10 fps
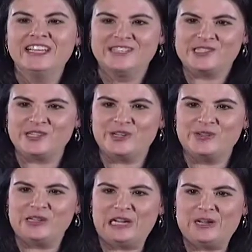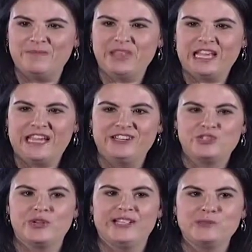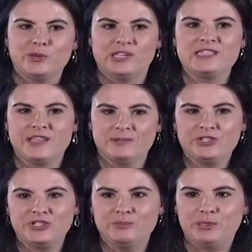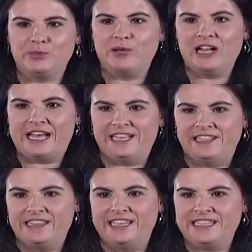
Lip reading: so it kind of transports them to Birdwell Island.